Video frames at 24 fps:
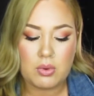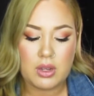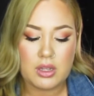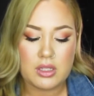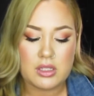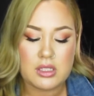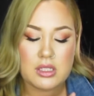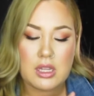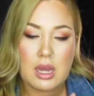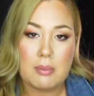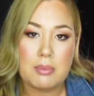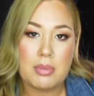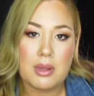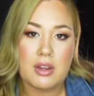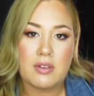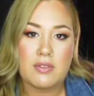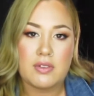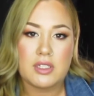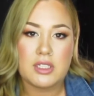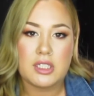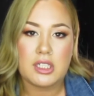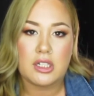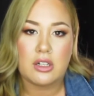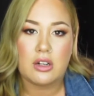it's that big
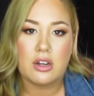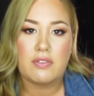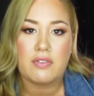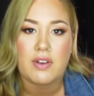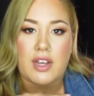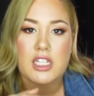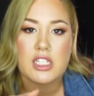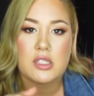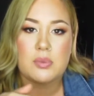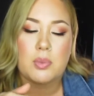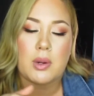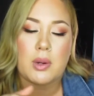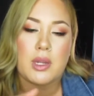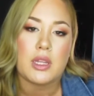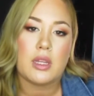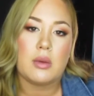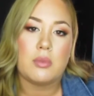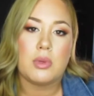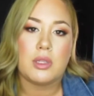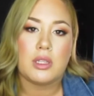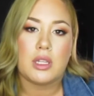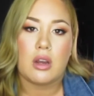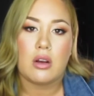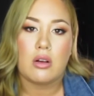of a deal if I spray
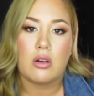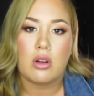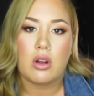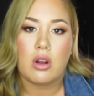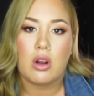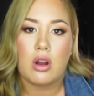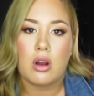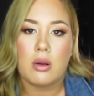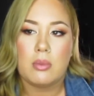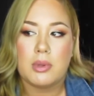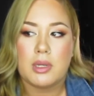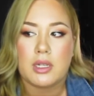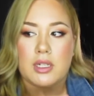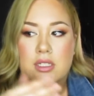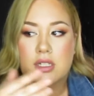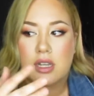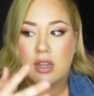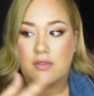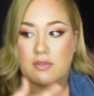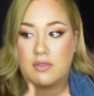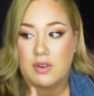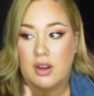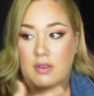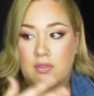them with alcohol because
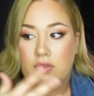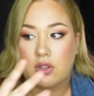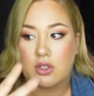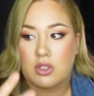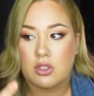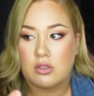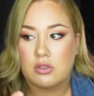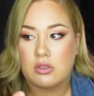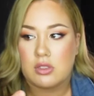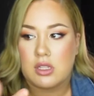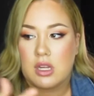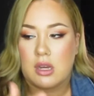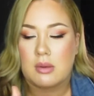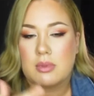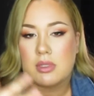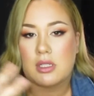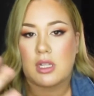I've never used them.